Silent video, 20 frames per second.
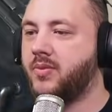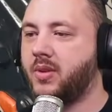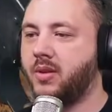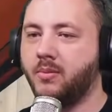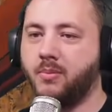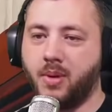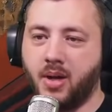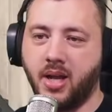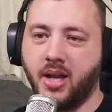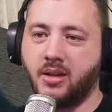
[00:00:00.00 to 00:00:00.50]

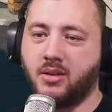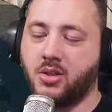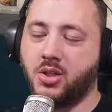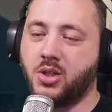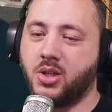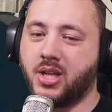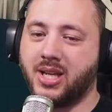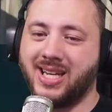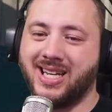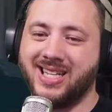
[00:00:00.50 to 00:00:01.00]
But
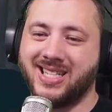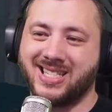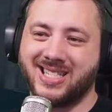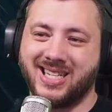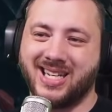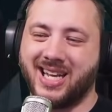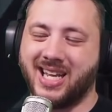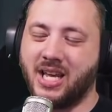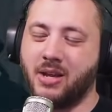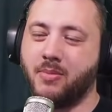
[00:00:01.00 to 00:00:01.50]
you can
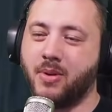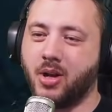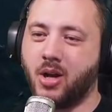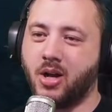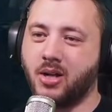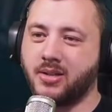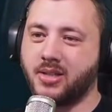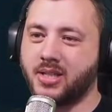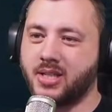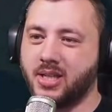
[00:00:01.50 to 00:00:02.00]
easily keep it
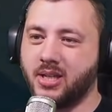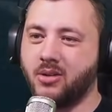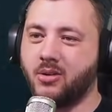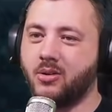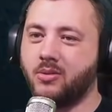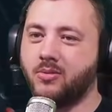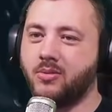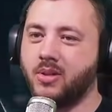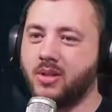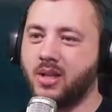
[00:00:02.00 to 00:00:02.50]
on
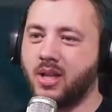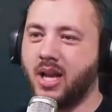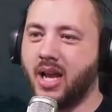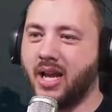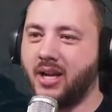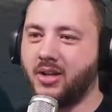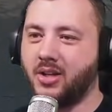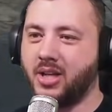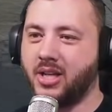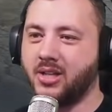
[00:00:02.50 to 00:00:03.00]
still,
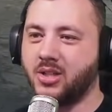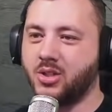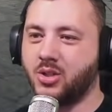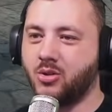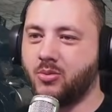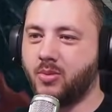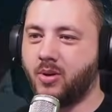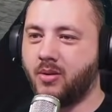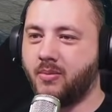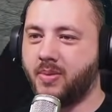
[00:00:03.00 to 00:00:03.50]
and you can
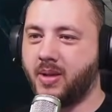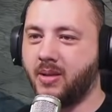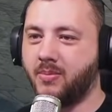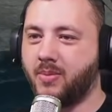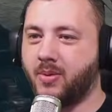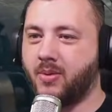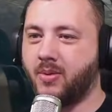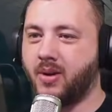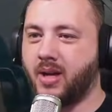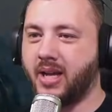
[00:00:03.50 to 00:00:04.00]
zoom on
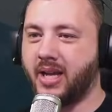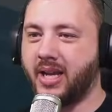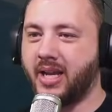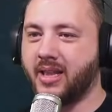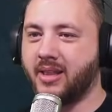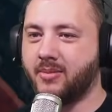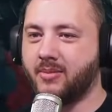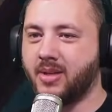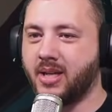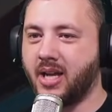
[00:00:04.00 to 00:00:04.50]
people and get
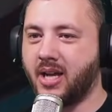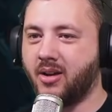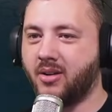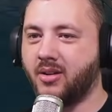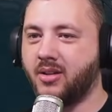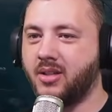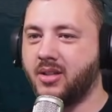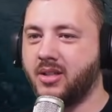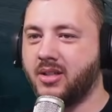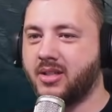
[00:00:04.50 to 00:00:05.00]
them down.
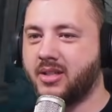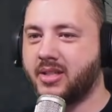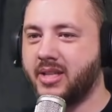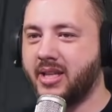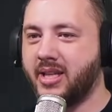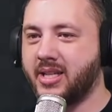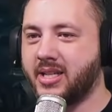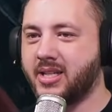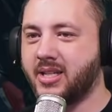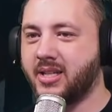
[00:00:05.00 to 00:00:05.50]
See
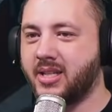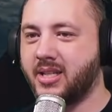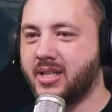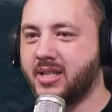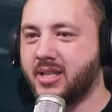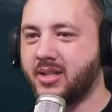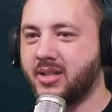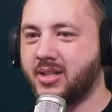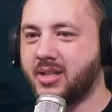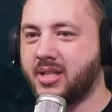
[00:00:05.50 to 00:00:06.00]
this
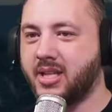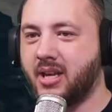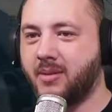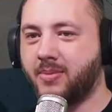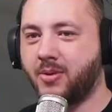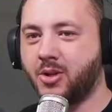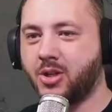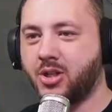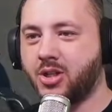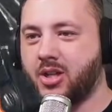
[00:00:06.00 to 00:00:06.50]
little
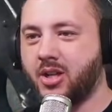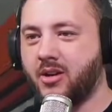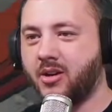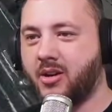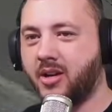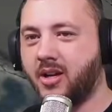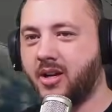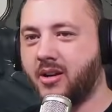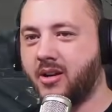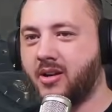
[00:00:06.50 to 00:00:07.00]
sniper shitter
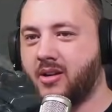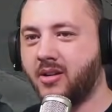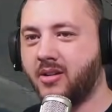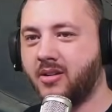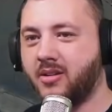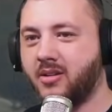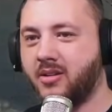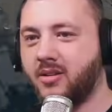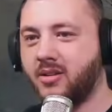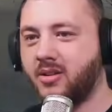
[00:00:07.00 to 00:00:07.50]
here
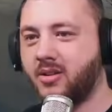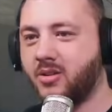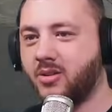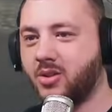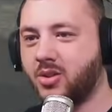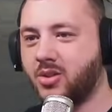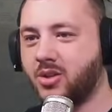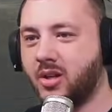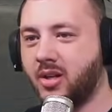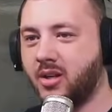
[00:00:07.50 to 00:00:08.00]
who's
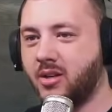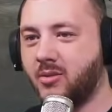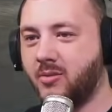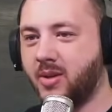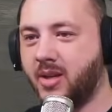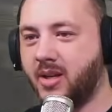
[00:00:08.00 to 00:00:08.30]
trying to be